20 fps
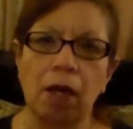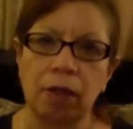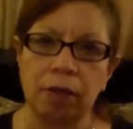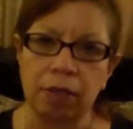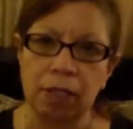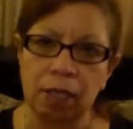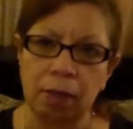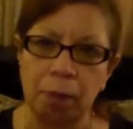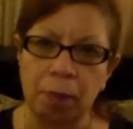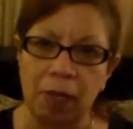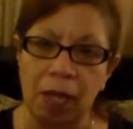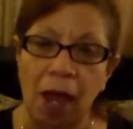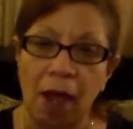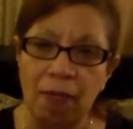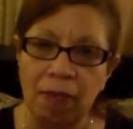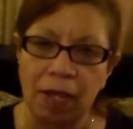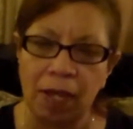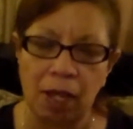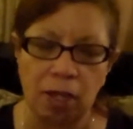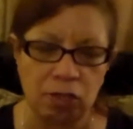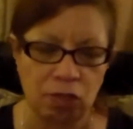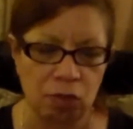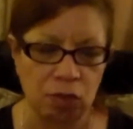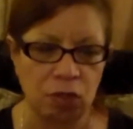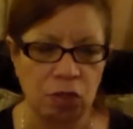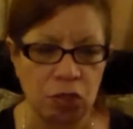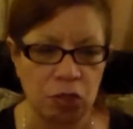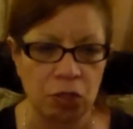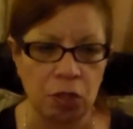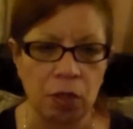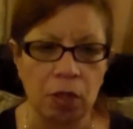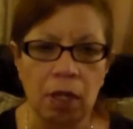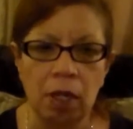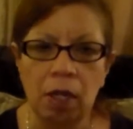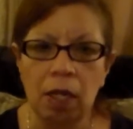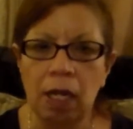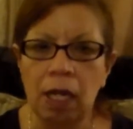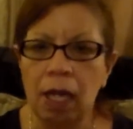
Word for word: on the, behind the cash register.